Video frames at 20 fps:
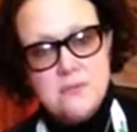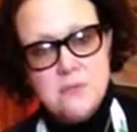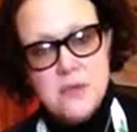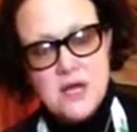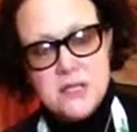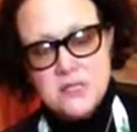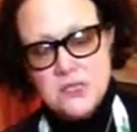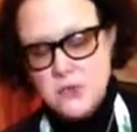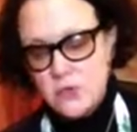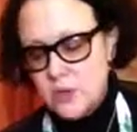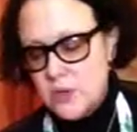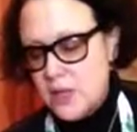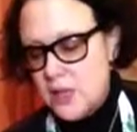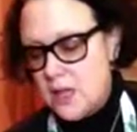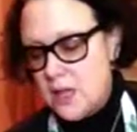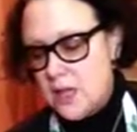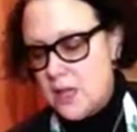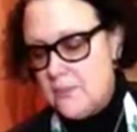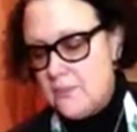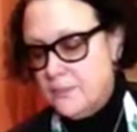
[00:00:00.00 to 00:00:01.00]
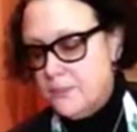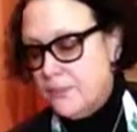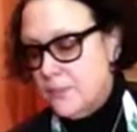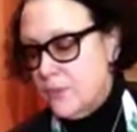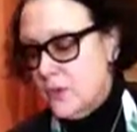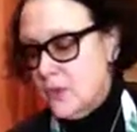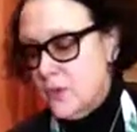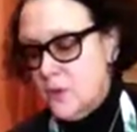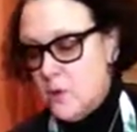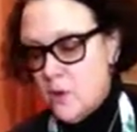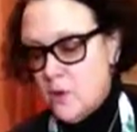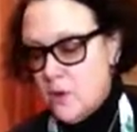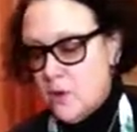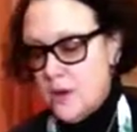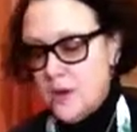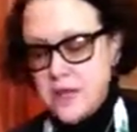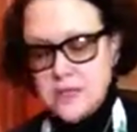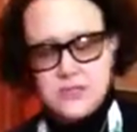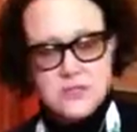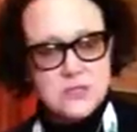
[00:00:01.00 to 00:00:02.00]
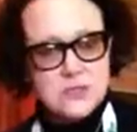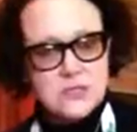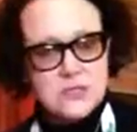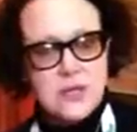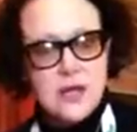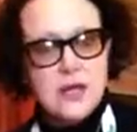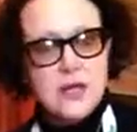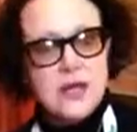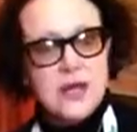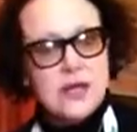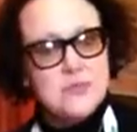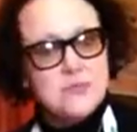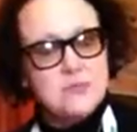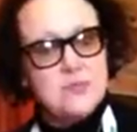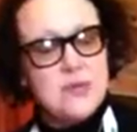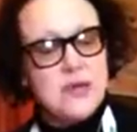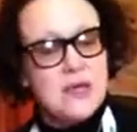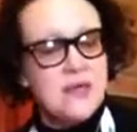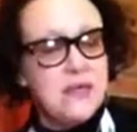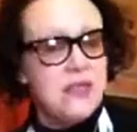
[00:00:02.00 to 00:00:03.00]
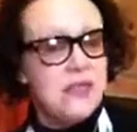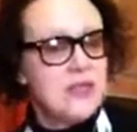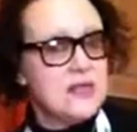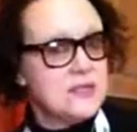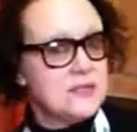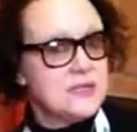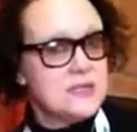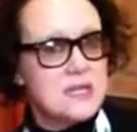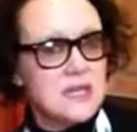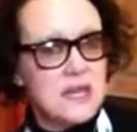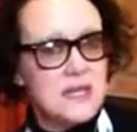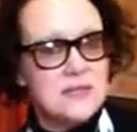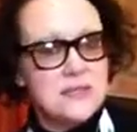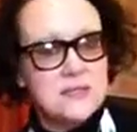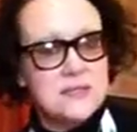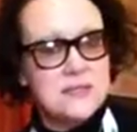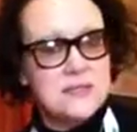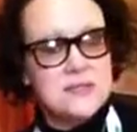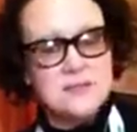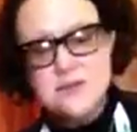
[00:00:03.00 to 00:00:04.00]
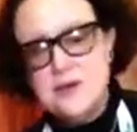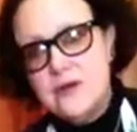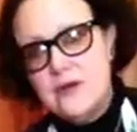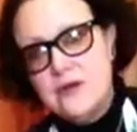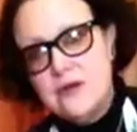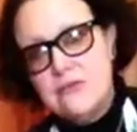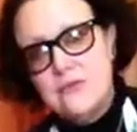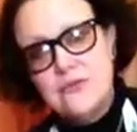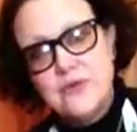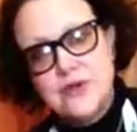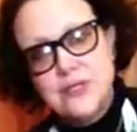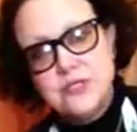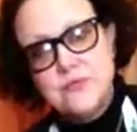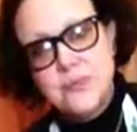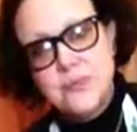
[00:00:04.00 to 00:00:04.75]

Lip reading: mozzarella or, as you saw, nice big thick slices of fresh